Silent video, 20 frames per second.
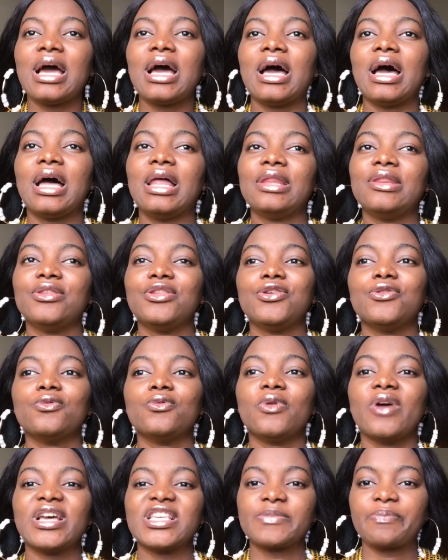and you
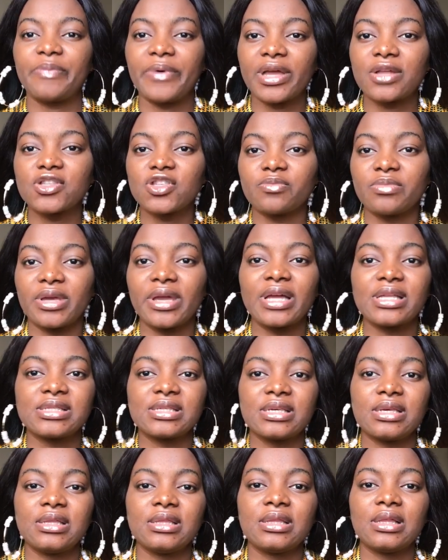will expect to be
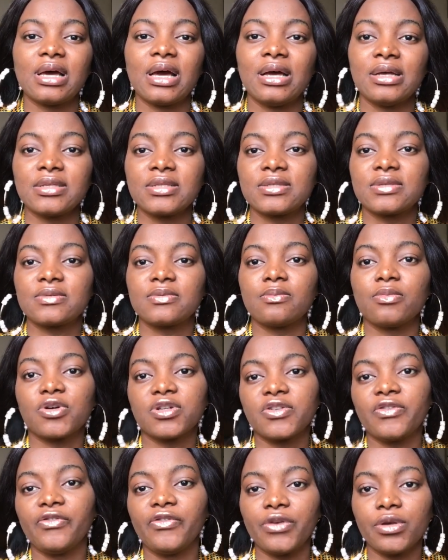getting as
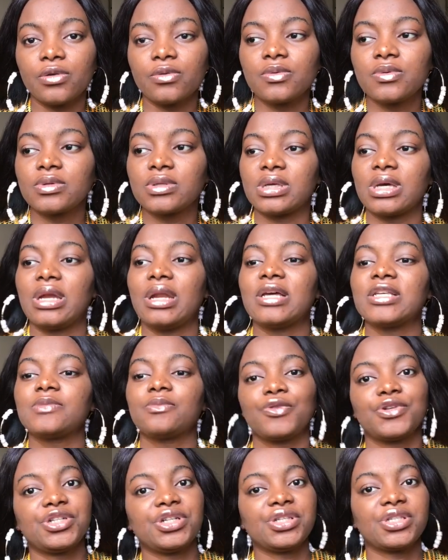much views and as
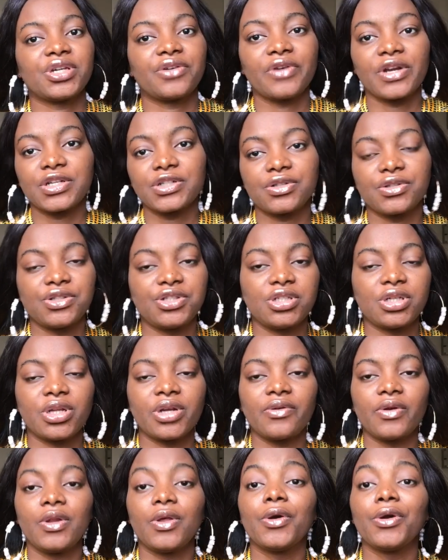much interactions
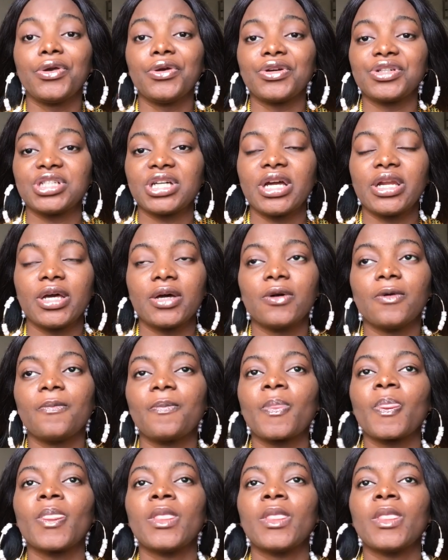generally on your channel.